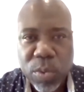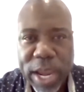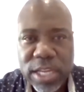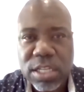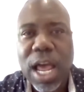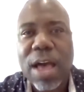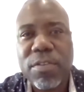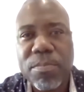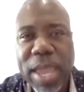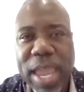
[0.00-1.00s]
great job
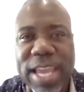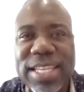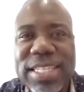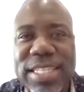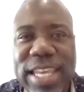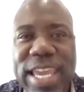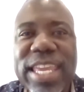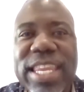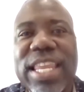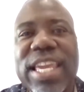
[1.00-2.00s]
of
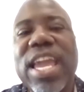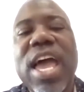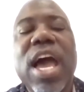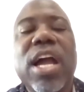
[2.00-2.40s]
painstakingly